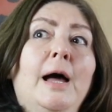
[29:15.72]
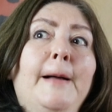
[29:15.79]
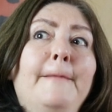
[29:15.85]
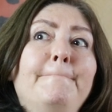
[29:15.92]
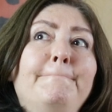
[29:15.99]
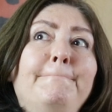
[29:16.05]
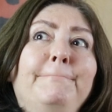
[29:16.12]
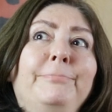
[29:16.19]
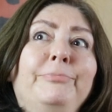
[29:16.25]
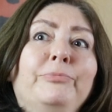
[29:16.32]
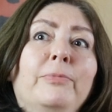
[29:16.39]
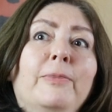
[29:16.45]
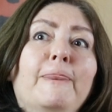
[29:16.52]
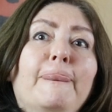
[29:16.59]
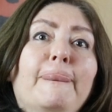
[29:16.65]
Um,
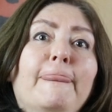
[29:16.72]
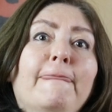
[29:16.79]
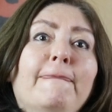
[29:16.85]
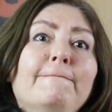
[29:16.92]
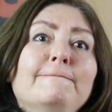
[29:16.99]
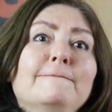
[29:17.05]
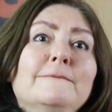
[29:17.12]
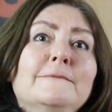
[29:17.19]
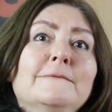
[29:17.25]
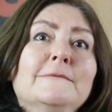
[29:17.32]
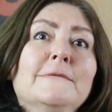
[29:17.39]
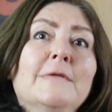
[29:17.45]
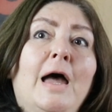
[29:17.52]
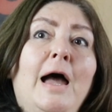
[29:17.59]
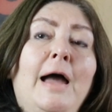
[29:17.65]

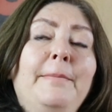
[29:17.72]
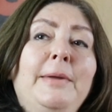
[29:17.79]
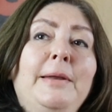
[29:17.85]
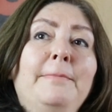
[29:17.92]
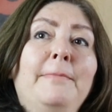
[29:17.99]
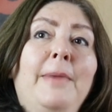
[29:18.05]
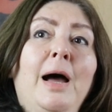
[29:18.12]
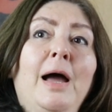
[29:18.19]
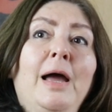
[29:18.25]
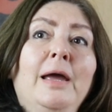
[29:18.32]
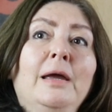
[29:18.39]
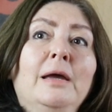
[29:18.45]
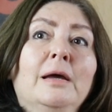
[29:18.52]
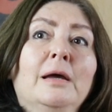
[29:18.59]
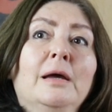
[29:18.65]
I mean,
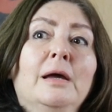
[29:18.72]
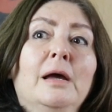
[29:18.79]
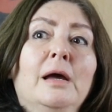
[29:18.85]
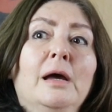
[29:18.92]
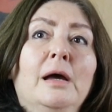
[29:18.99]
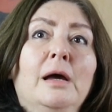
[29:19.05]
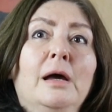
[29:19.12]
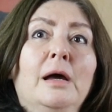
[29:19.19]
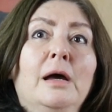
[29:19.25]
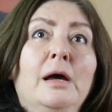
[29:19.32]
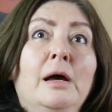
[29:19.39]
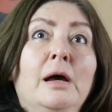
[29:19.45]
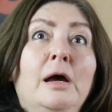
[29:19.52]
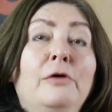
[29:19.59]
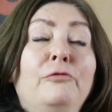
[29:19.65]
my
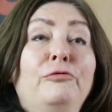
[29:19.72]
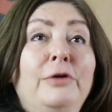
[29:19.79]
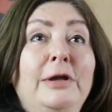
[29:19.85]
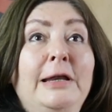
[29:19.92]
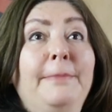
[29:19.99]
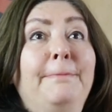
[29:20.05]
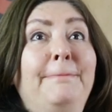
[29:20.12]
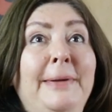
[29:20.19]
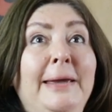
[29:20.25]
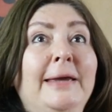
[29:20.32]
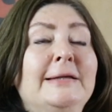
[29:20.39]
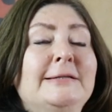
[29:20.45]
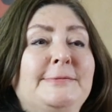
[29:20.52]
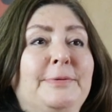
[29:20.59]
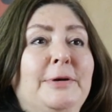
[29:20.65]
a really
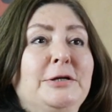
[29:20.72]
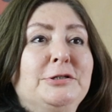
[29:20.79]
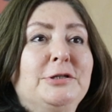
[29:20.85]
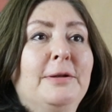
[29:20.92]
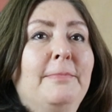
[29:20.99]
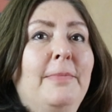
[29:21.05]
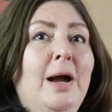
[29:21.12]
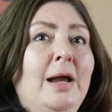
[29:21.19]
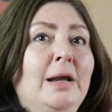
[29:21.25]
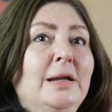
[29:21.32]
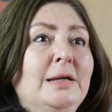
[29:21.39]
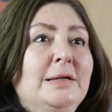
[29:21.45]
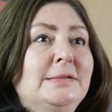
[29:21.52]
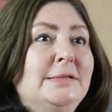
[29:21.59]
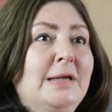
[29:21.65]
big inspiration of
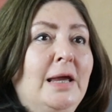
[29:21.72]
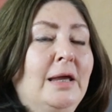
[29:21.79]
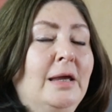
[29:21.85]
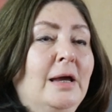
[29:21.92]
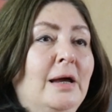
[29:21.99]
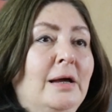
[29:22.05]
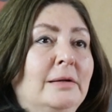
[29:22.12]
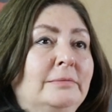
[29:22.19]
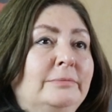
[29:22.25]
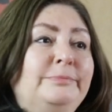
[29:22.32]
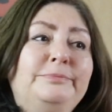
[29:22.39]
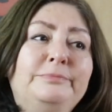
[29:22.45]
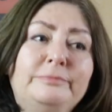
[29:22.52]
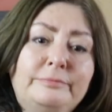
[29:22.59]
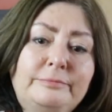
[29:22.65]
mine is a
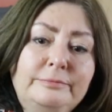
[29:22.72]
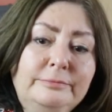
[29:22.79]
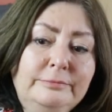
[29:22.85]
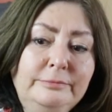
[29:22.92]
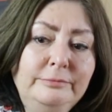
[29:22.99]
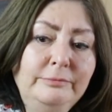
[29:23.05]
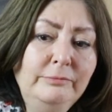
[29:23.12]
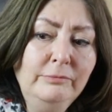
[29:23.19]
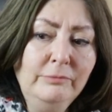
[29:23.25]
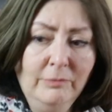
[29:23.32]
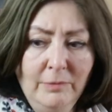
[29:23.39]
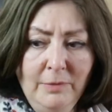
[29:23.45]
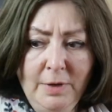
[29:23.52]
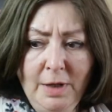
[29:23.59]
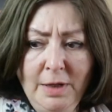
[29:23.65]
um,
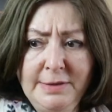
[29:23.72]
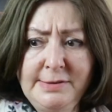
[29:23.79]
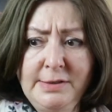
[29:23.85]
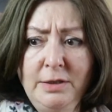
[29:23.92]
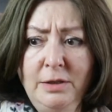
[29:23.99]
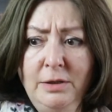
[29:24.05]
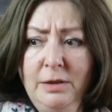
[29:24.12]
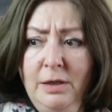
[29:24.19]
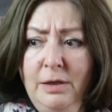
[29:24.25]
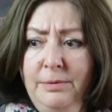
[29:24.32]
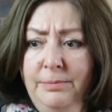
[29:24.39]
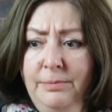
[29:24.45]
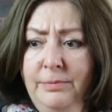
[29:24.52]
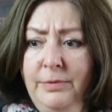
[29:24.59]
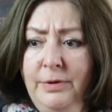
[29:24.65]
is a
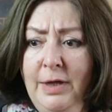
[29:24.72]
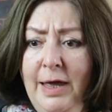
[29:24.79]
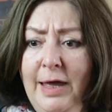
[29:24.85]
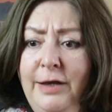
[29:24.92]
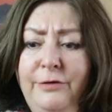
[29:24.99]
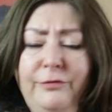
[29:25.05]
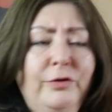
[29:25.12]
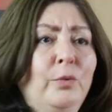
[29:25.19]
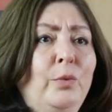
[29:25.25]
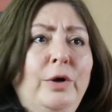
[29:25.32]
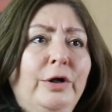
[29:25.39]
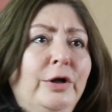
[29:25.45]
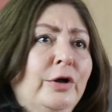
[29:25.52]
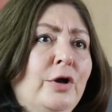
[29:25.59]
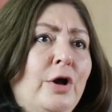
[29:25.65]
um, the head of
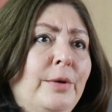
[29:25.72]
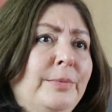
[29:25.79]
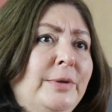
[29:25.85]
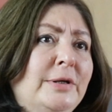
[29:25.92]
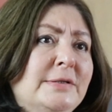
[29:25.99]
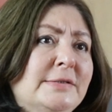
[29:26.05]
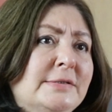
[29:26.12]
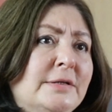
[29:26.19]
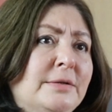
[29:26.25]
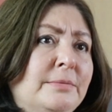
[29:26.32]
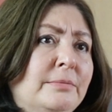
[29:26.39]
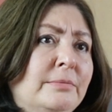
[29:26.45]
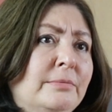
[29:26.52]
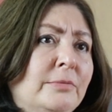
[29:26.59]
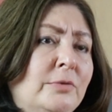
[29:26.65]
the worker
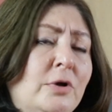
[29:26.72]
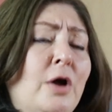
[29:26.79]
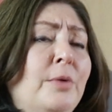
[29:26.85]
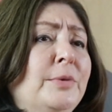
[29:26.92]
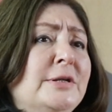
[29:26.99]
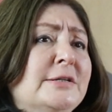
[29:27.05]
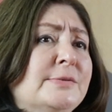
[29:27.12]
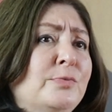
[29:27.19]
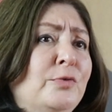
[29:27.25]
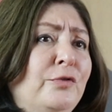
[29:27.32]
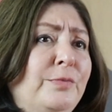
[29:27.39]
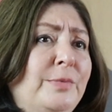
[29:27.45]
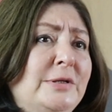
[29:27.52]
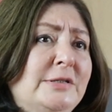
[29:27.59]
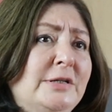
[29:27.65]
communism
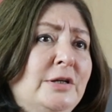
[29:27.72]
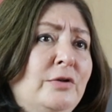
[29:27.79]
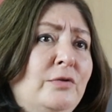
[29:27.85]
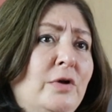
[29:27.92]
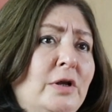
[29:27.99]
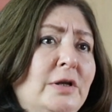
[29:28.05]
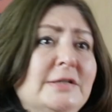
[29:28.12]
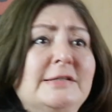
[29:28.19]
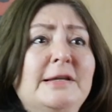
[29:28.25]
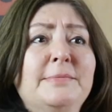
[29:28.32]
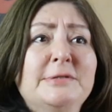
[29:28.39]
communist movement in Iran.